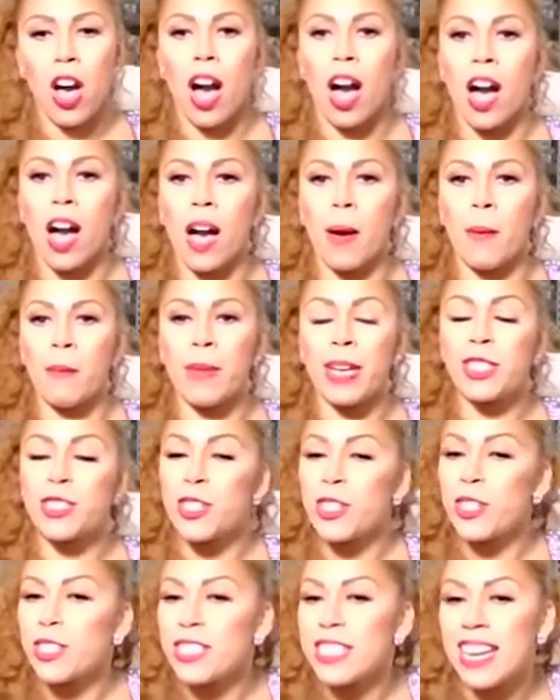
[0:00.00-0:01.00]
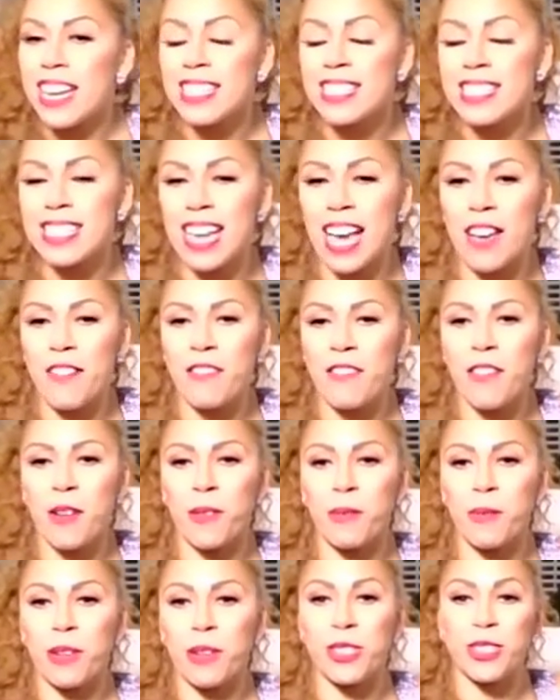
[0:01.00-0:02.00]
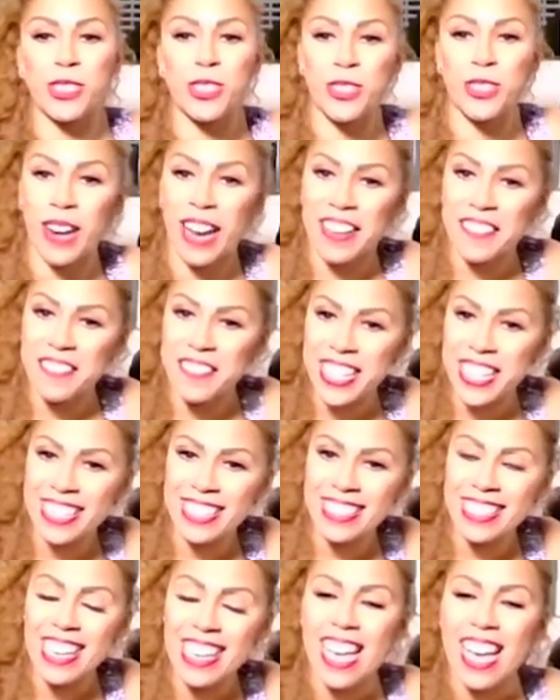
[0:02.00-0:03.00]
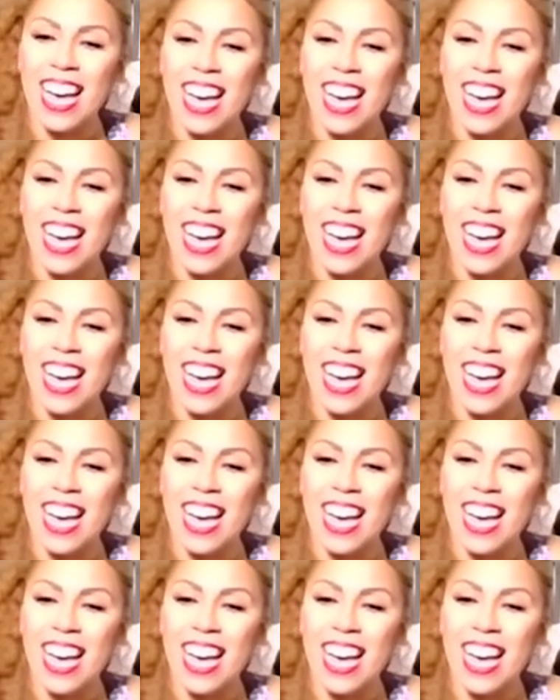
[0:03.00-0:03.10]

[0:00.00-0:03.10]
Make sure you're staying safe on when you're driving,